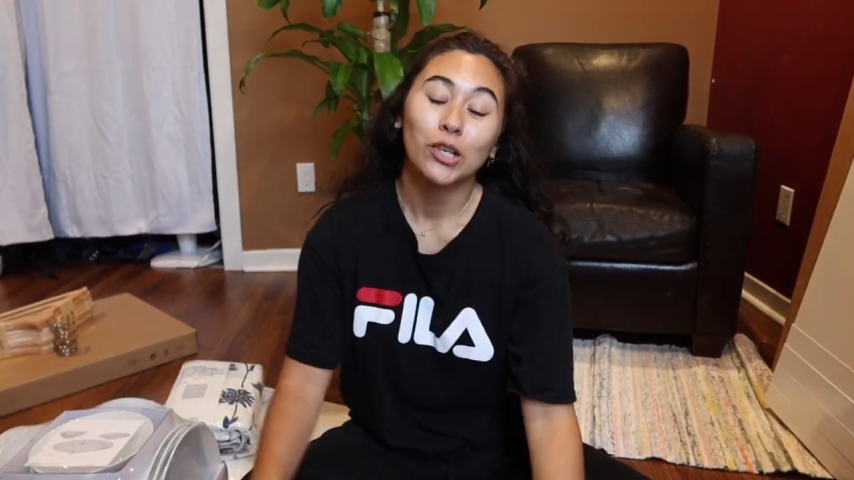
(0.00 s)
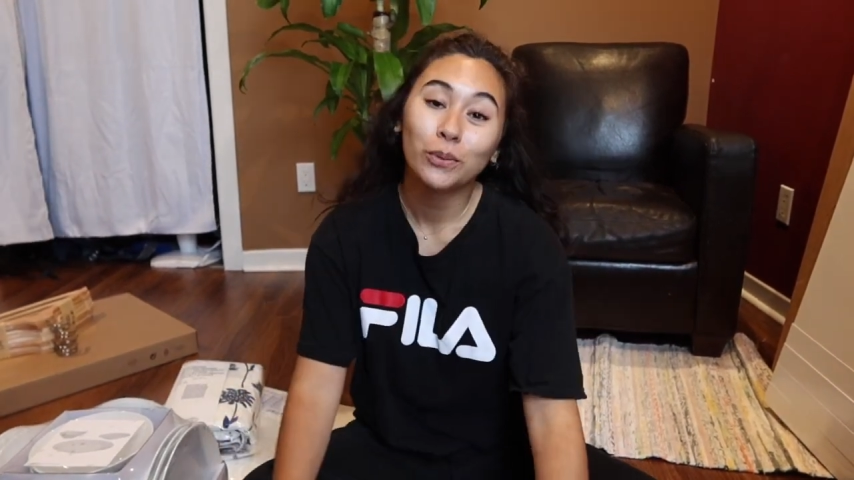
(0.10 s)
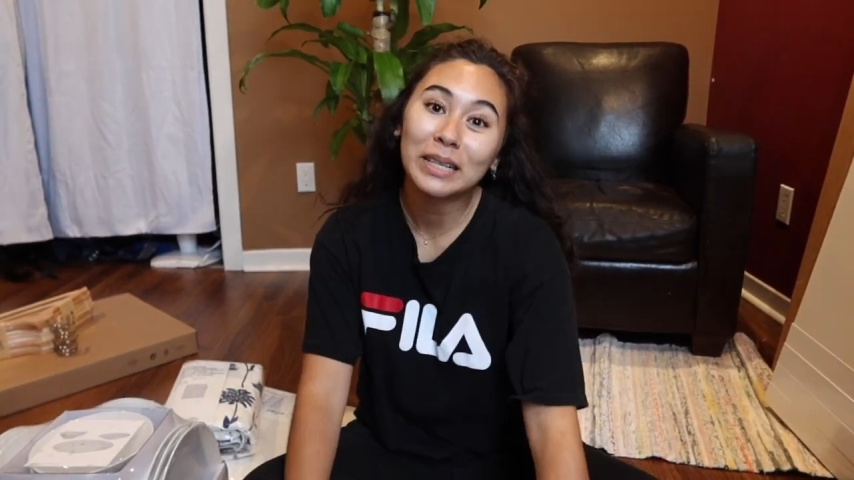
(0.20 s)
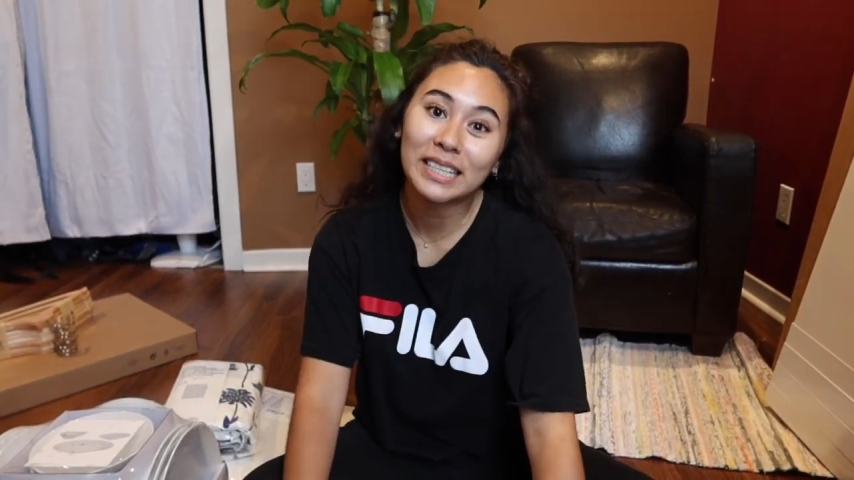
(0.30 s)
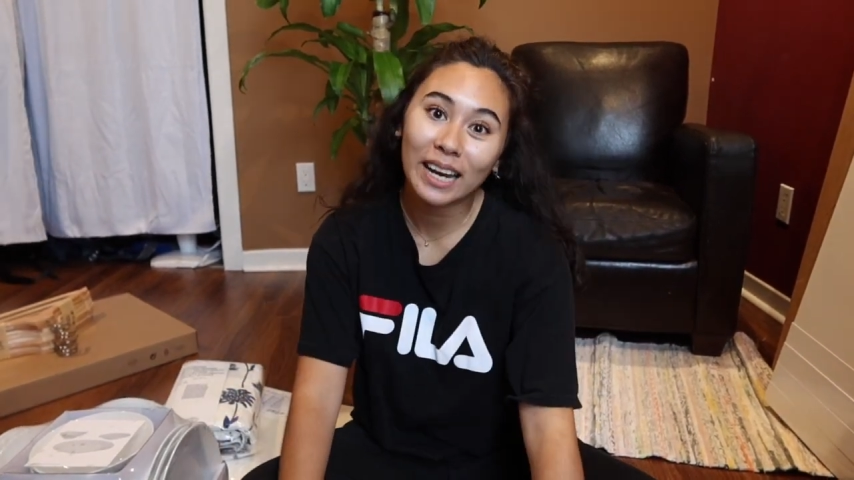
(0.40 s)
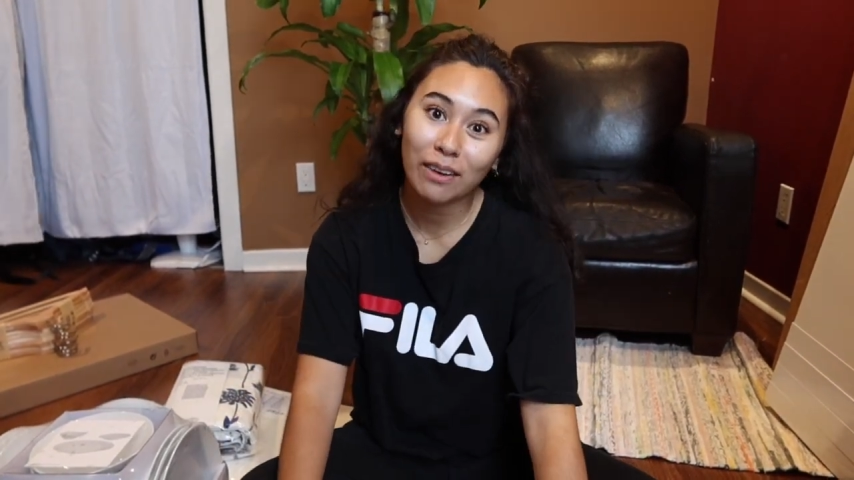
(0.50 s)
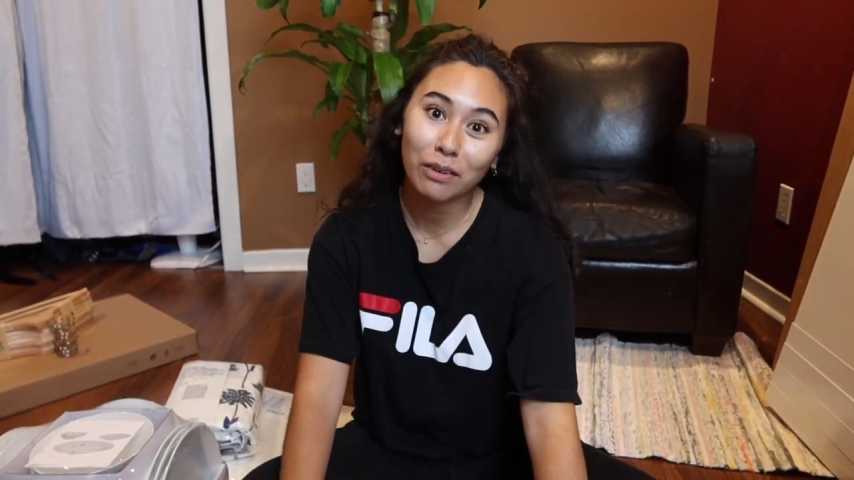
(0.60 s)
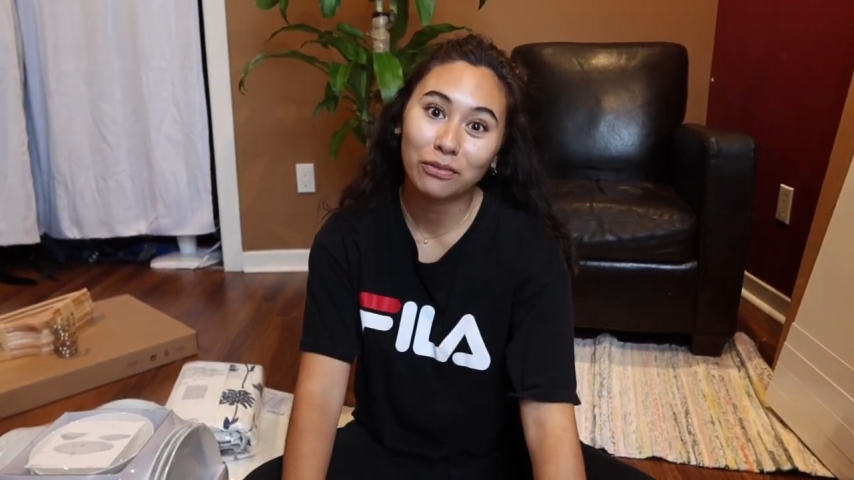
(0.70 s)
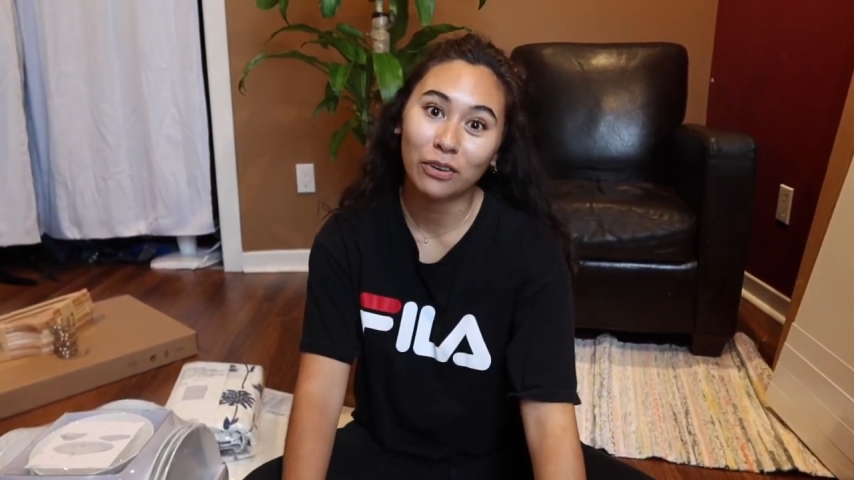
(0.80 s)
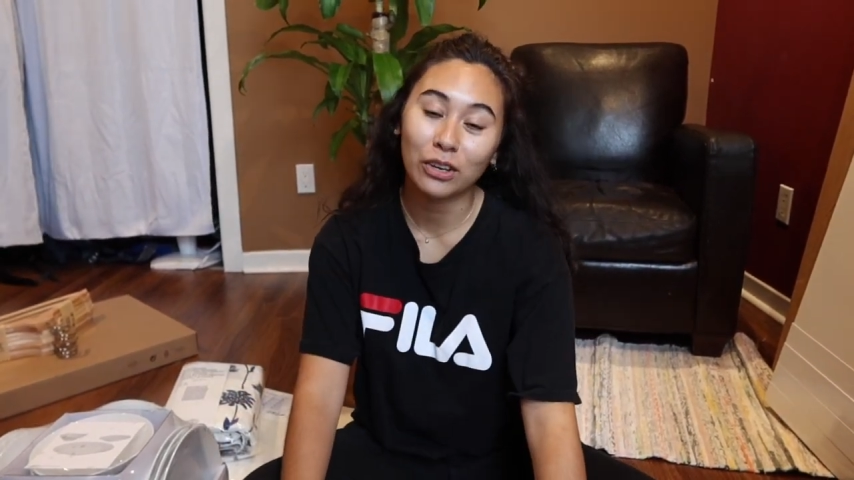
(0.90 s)
We did
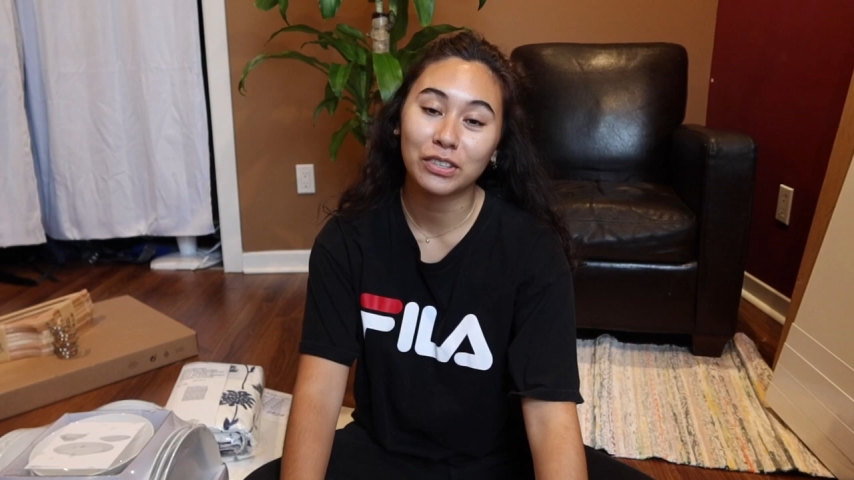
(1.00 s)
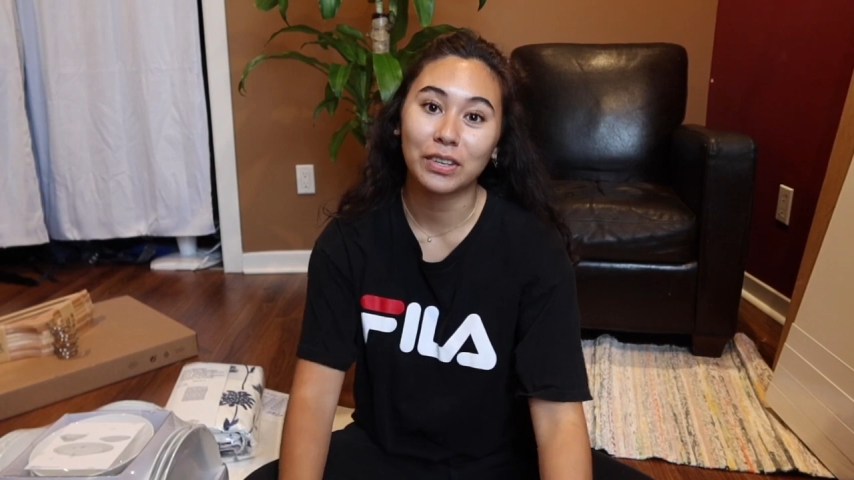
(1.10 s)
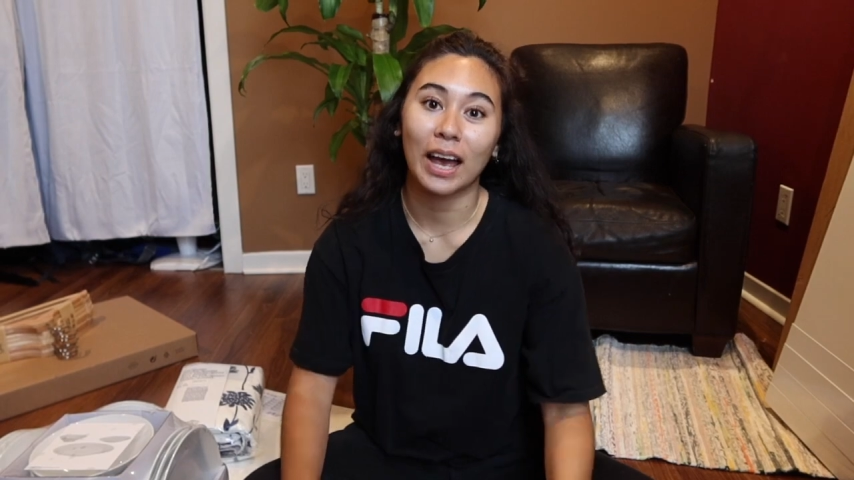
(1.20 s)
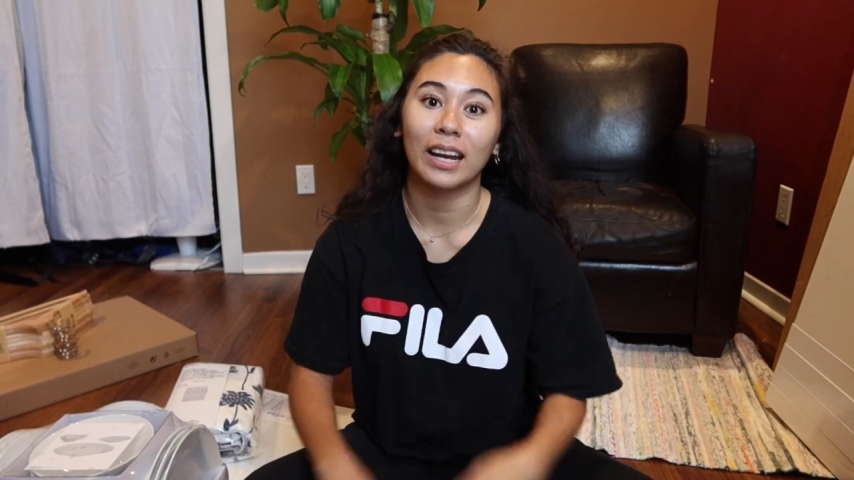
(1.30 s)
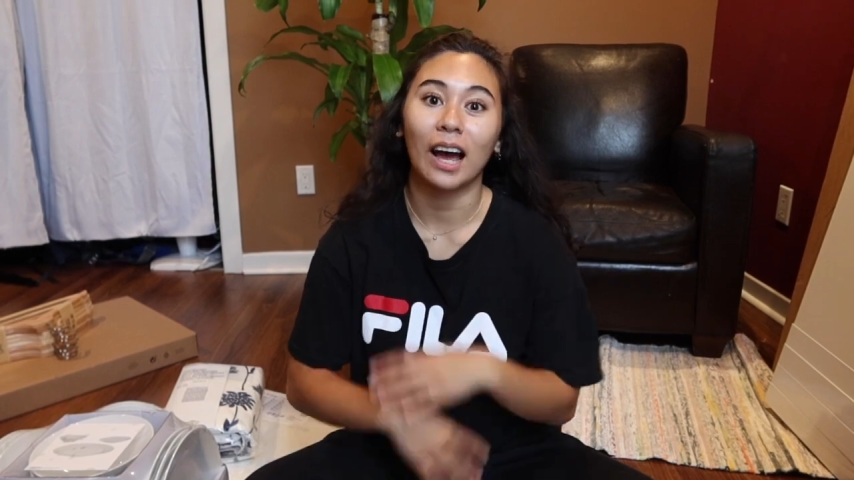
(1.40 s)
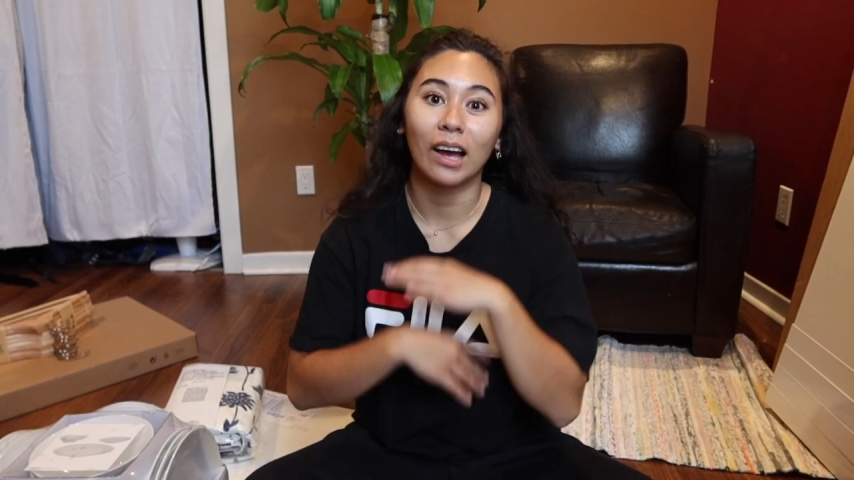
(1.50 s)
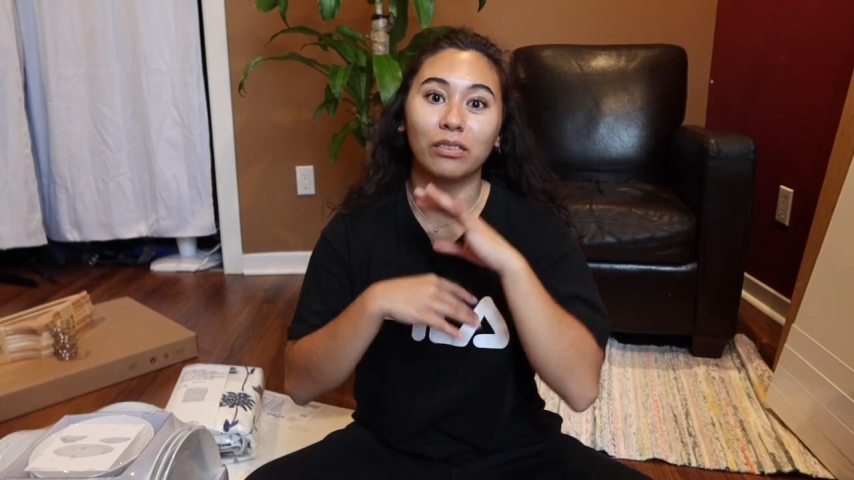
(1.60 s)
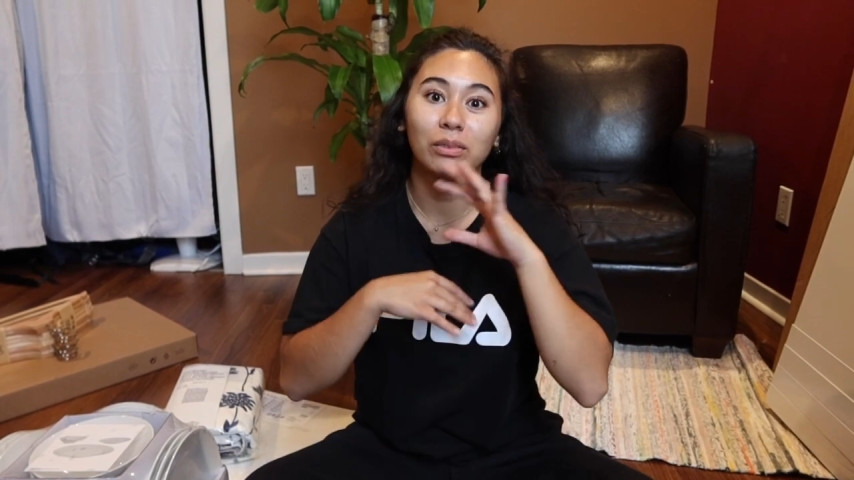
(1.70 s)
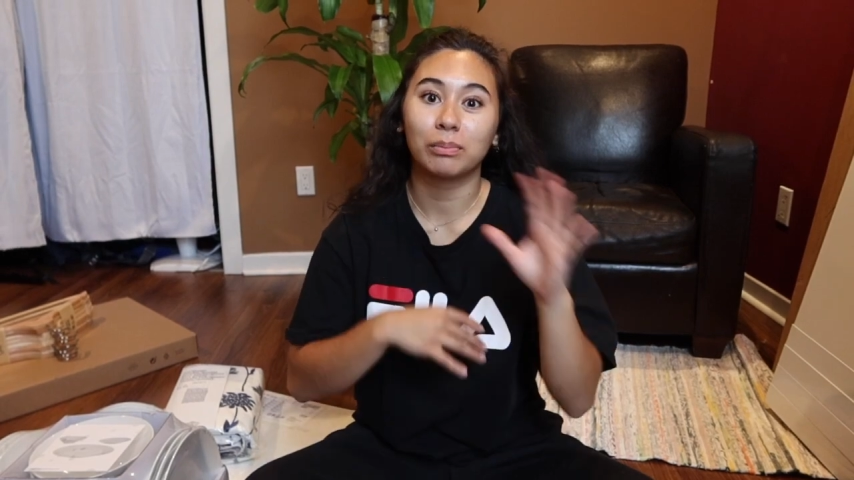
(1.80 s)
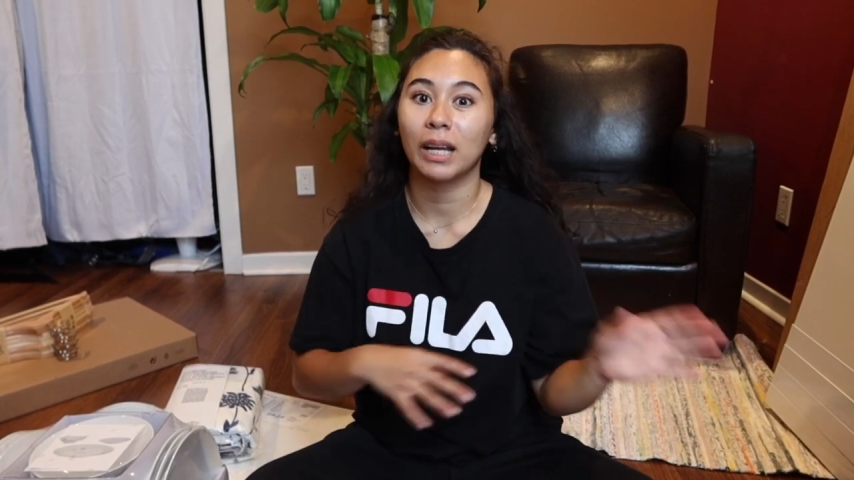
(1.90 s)
have a full set of